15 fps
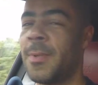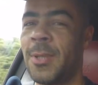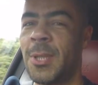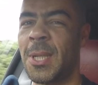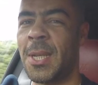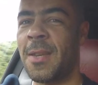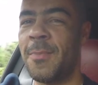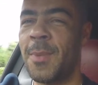
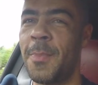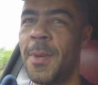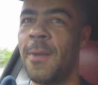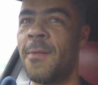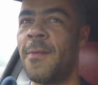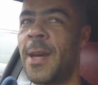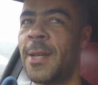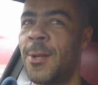Should I give him a bit
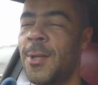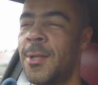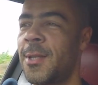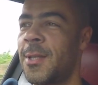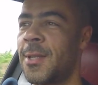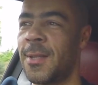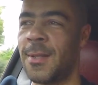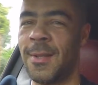of
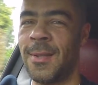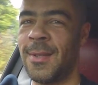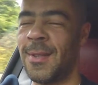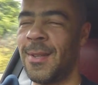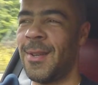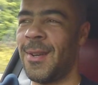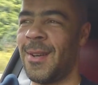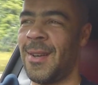Vanos?
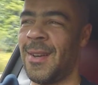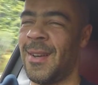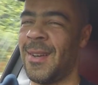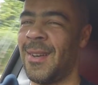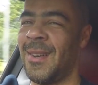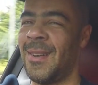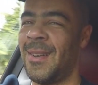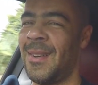
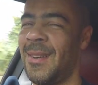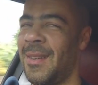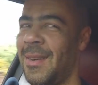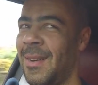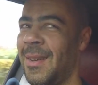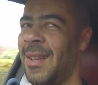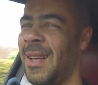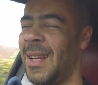
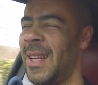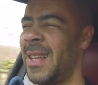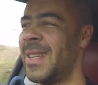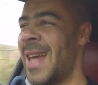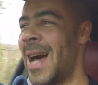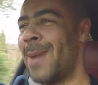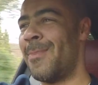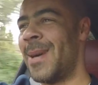
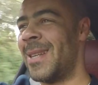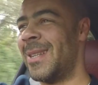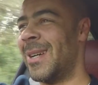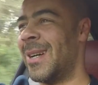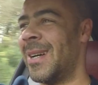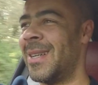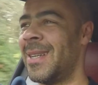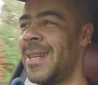Nah, I better
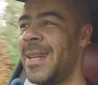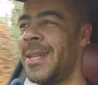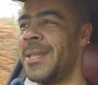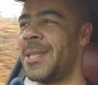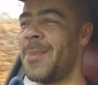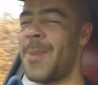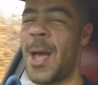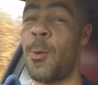not.
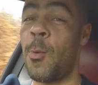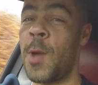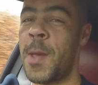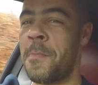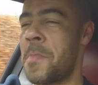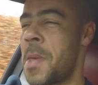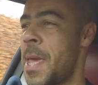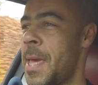She might
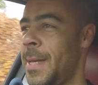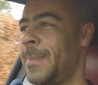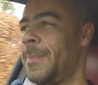whip me.